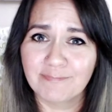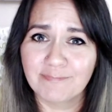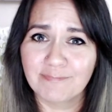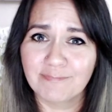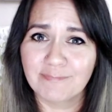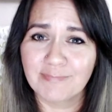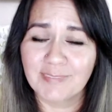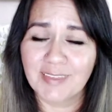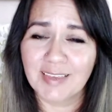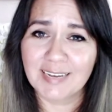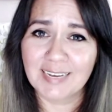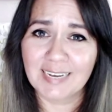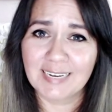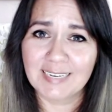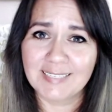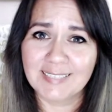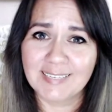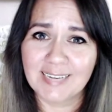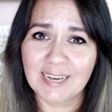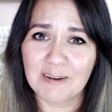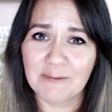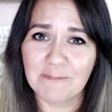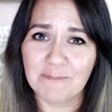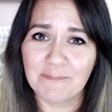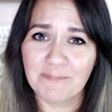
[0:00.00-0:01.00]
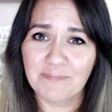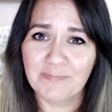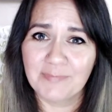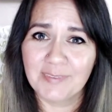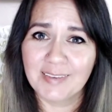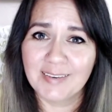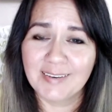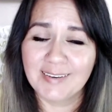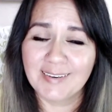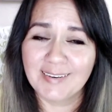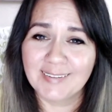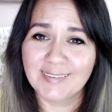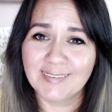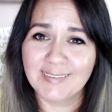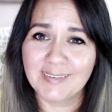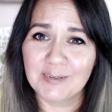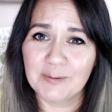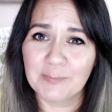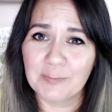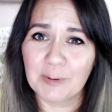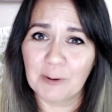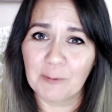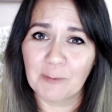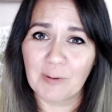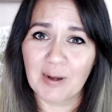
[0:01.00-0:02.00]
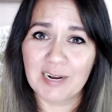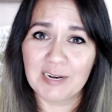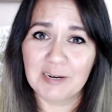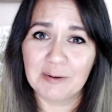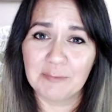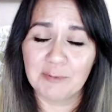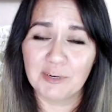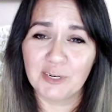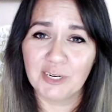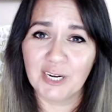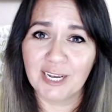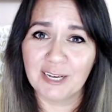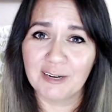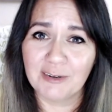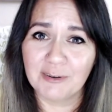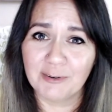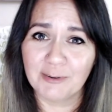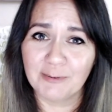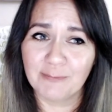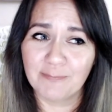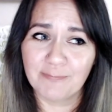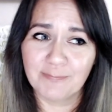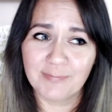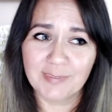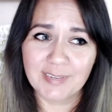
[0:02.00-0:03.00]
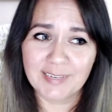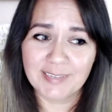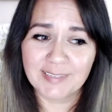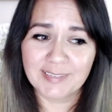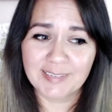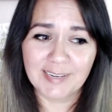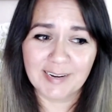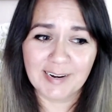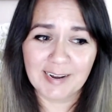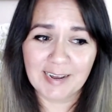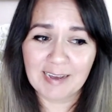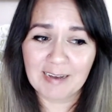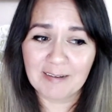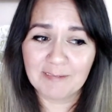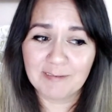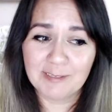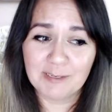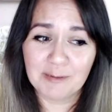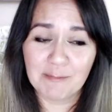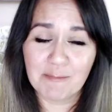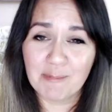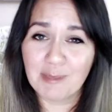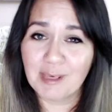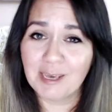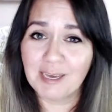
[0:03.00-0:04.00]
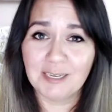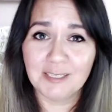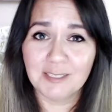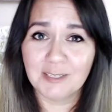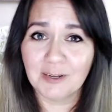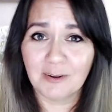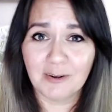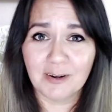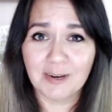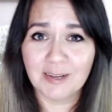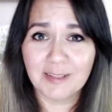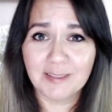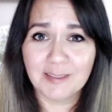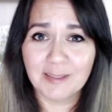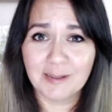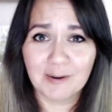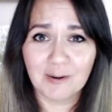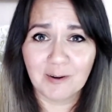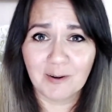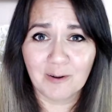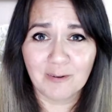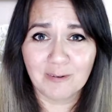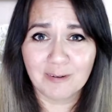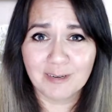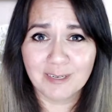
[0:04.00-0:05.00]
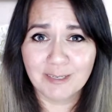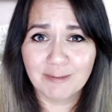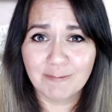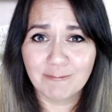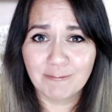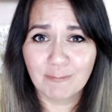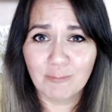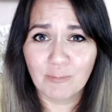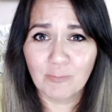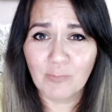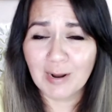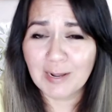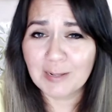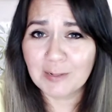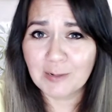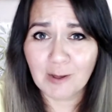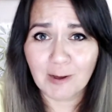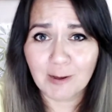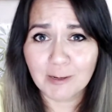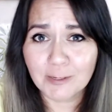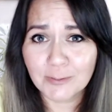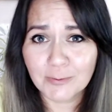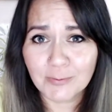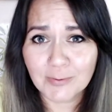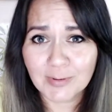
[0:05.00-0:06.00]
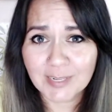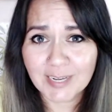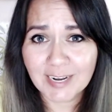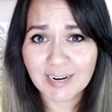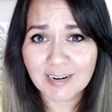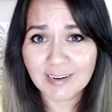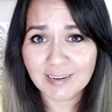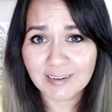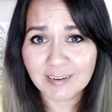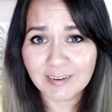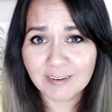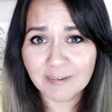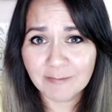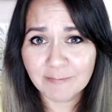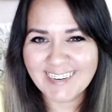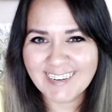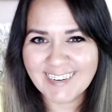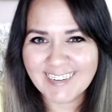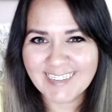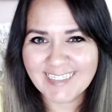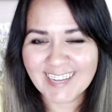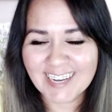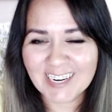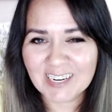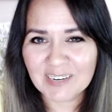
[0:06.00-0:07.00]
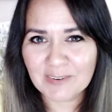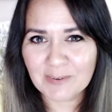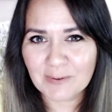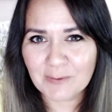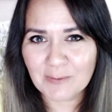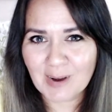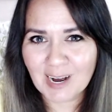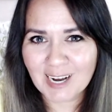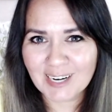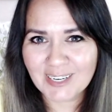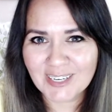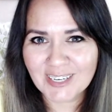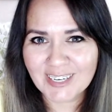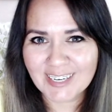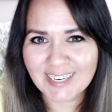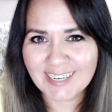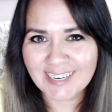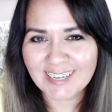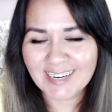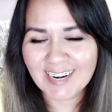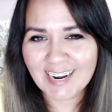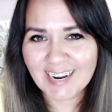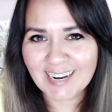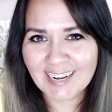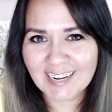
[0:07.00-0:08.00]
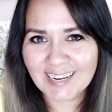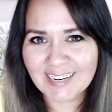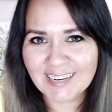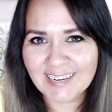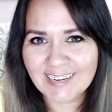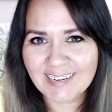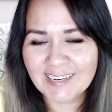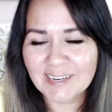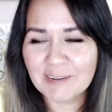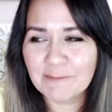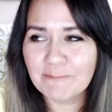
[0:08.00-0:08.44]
like I said, this is my random channel. It's gonna have some things on it that aren't weight loss related. Thanks for watching, and